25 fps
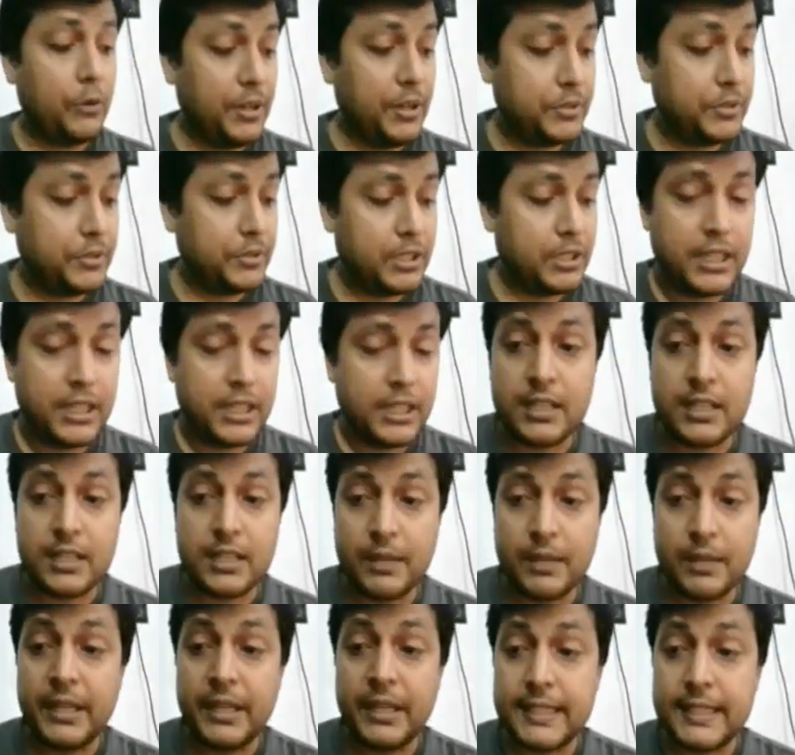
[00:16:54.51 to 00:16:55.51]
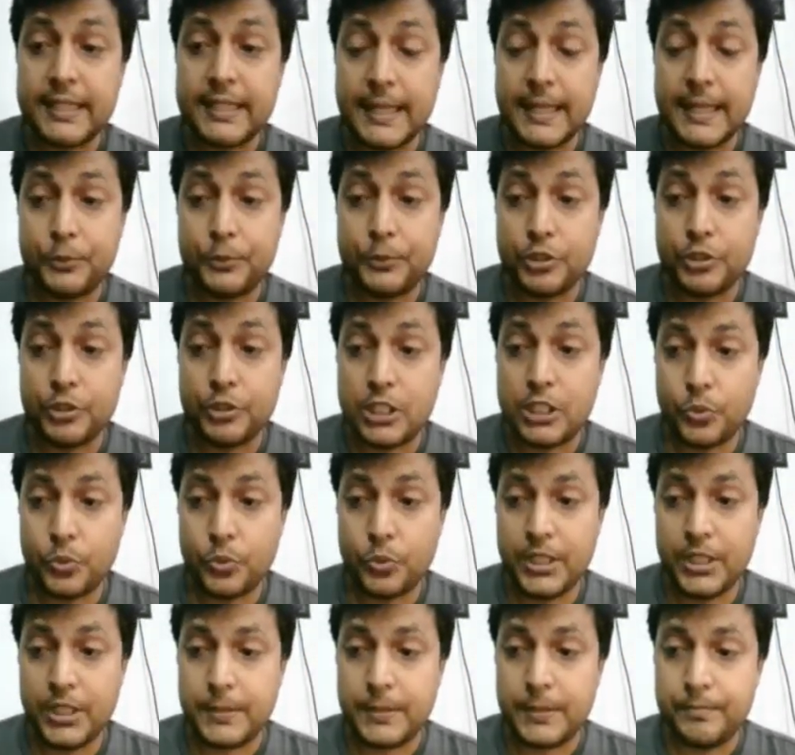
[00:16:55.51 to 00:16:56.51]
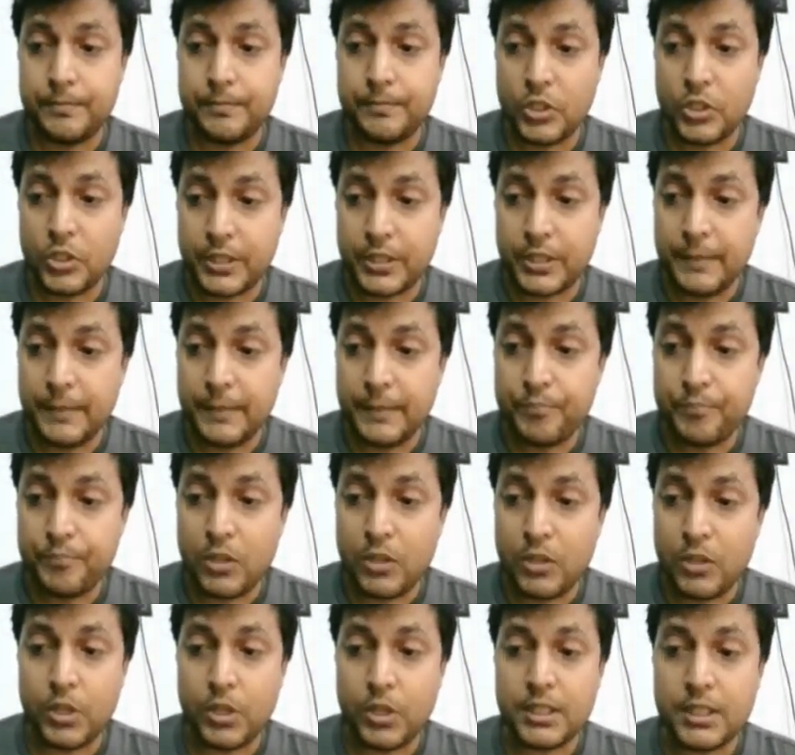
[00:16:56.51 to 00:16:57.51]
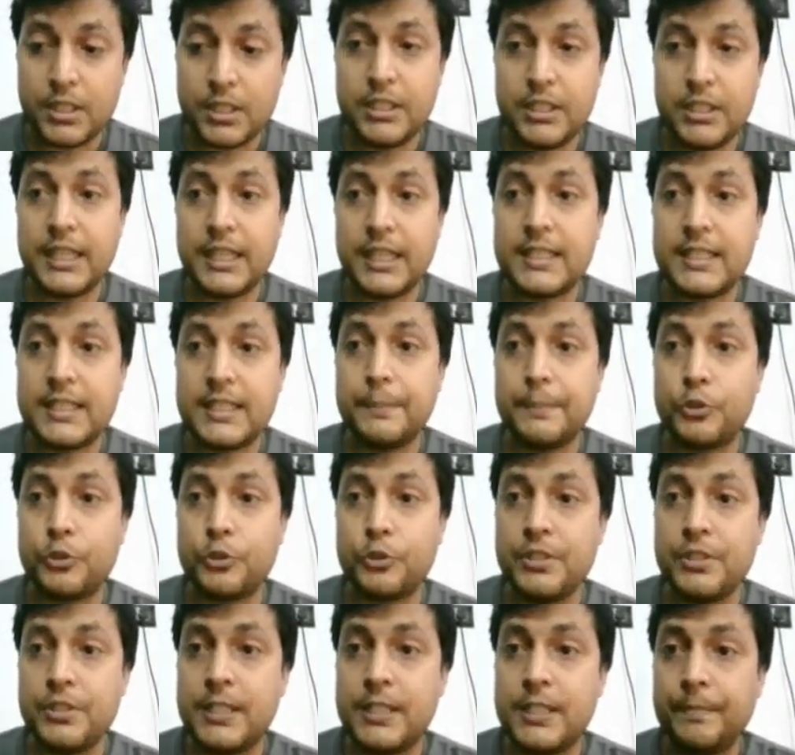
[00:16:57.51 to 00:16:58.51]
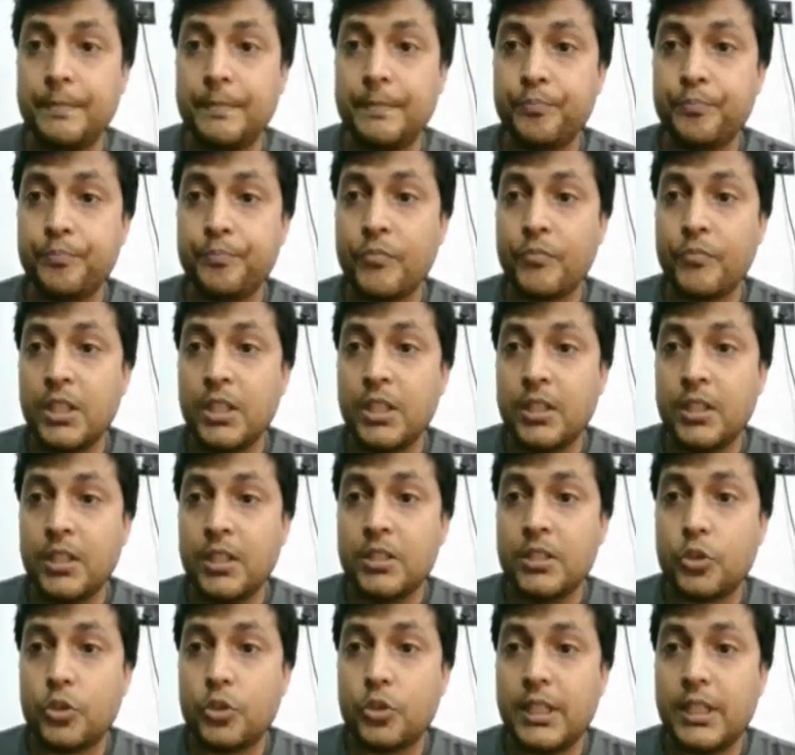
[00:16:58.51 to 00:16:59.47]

Well, however, there are some exceptions to it. Okay, what are the exceptions?